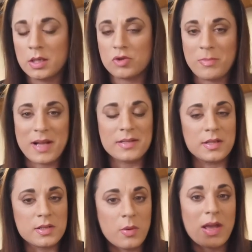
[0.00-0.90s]

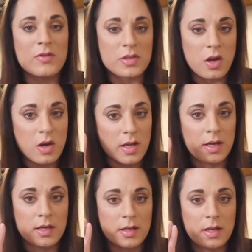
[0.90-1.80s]
dramatic, so I have a
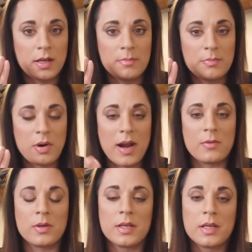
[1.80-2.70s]
darker
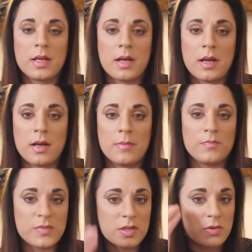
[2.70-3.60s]
brown
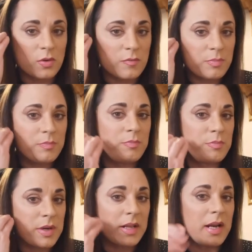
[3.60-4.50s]
to sort of
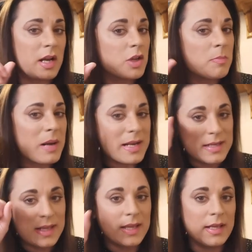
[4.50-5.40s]
bring that in. And you're
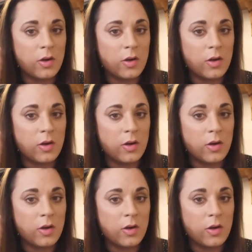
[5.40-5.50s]
blending it